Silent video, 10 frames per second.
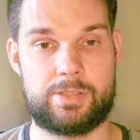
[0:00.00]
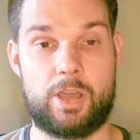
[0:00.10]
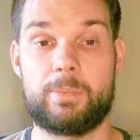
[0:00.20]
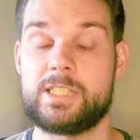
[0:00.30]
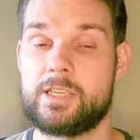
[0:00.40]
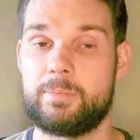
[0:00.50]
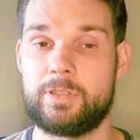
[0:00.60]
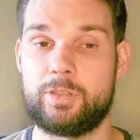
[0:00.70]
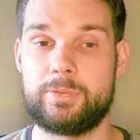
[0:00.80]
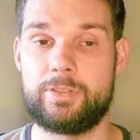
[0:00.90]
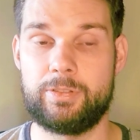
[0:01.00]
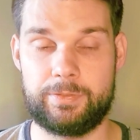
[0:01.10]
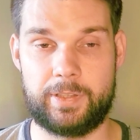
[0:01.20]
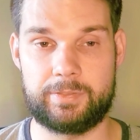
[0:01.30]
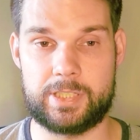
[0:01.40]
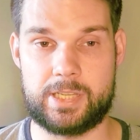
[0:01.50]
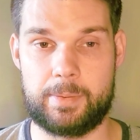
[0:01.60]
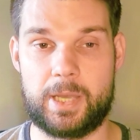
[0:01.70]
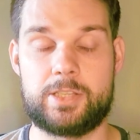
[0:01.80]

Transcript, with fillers: Comment down below with your favourite tip,